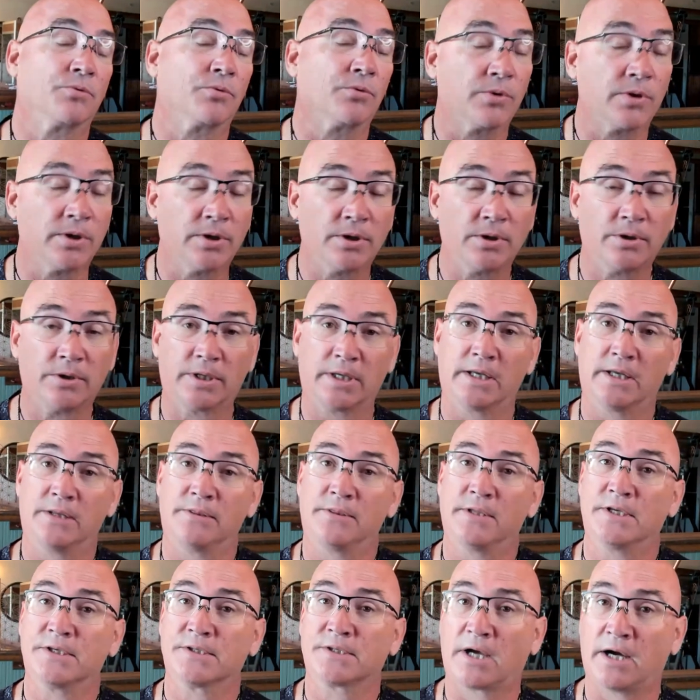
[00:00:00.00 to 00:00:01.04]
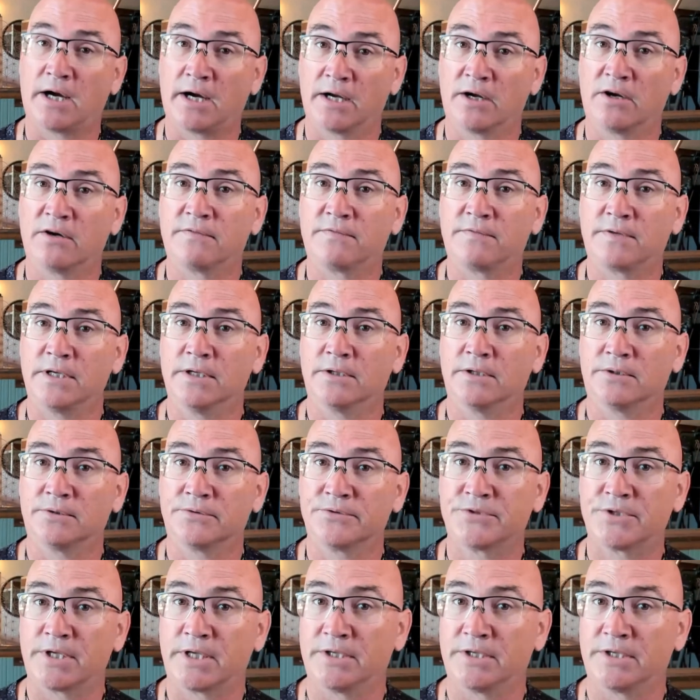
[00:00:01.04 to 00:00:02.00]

really in these higher fields